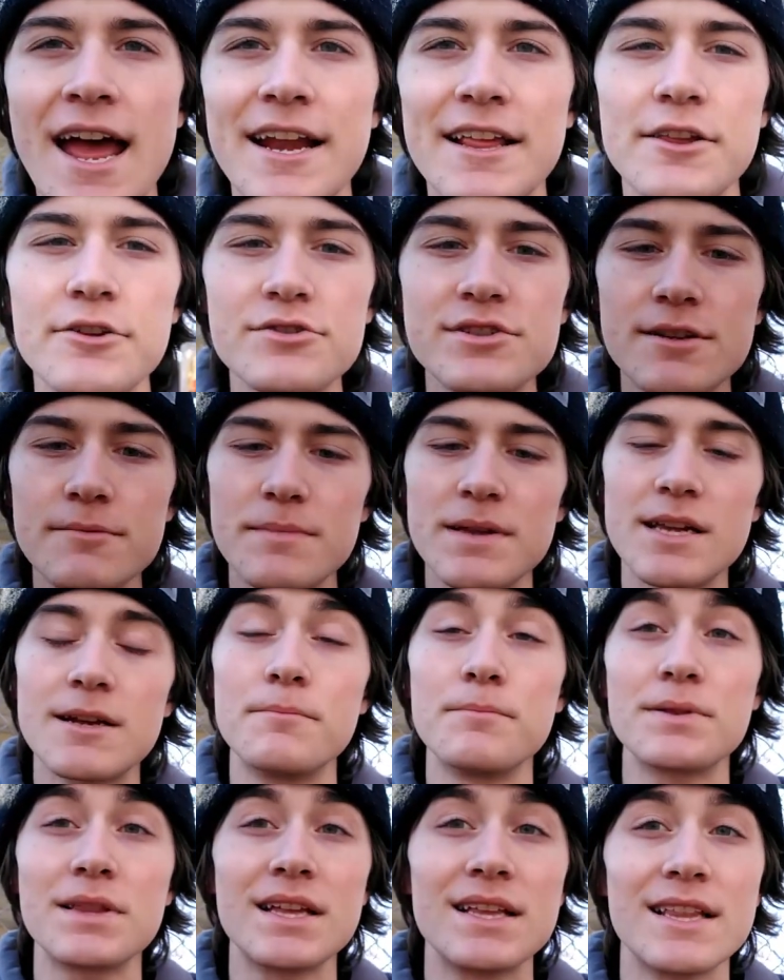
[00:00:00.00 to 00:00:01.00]
and it used to be
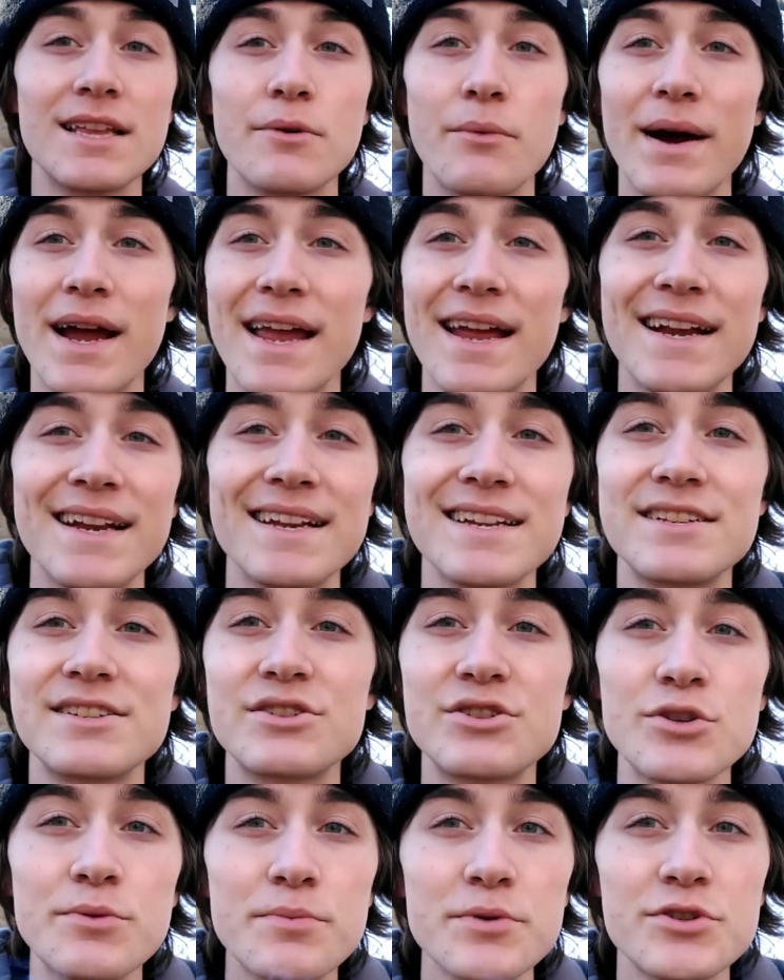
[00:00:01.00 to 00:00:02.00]
completely white, and it is
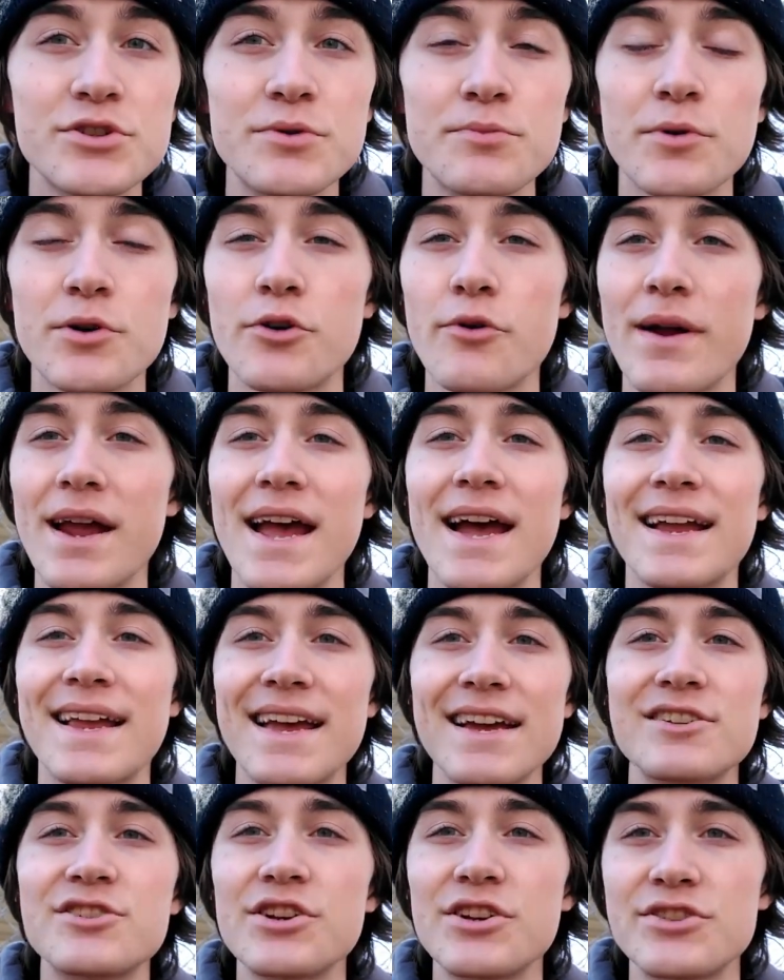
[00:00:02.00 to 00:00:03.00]
super, super great at
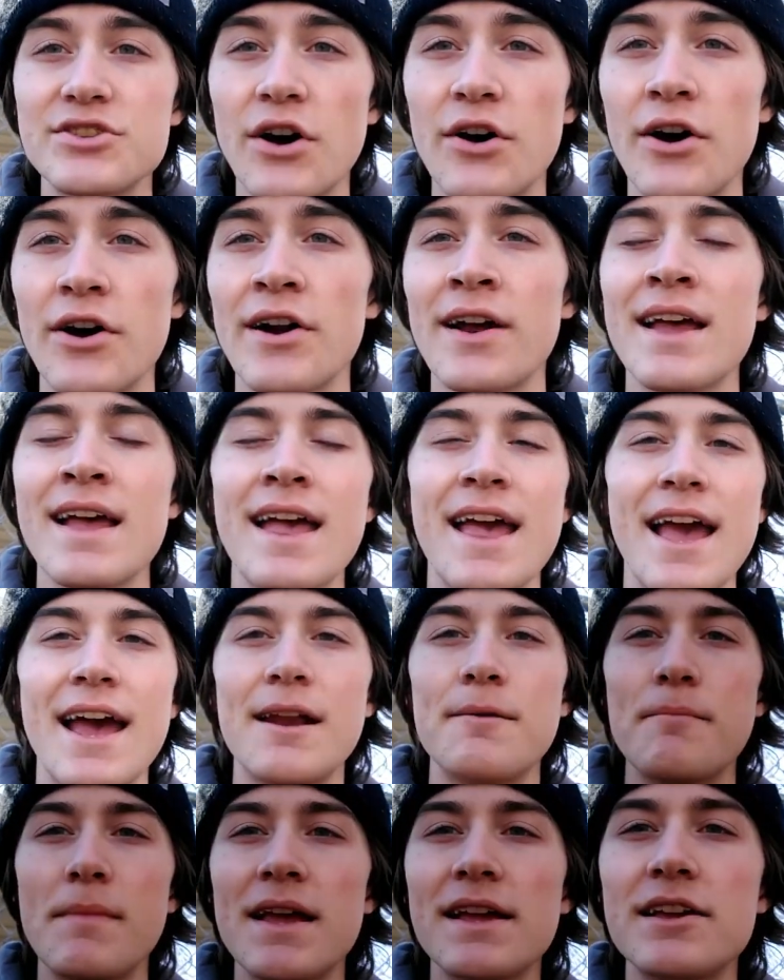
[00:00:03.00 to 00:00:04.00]
catching tar
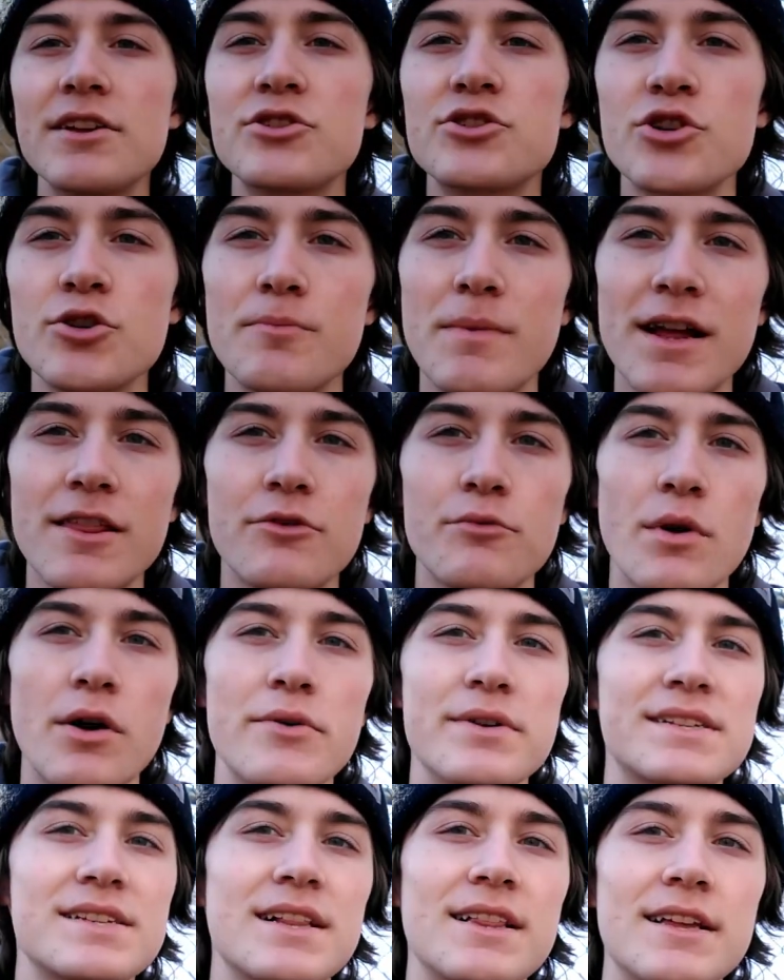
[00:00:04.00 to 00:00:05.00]
and making sure my
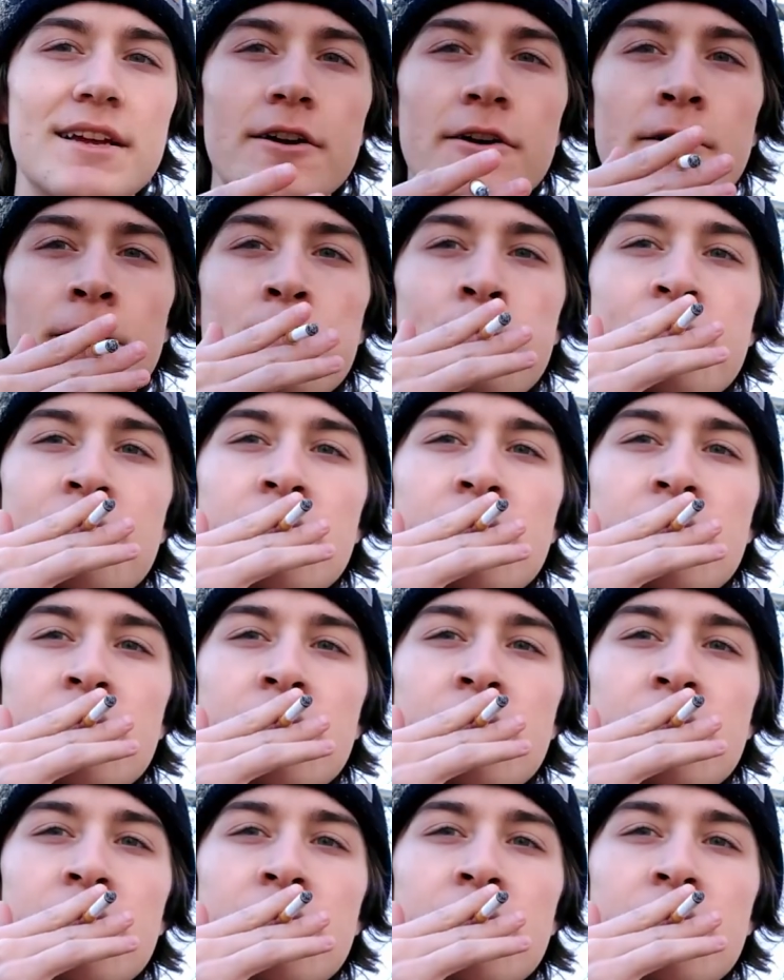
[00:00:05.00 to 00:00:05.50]
throat is clear.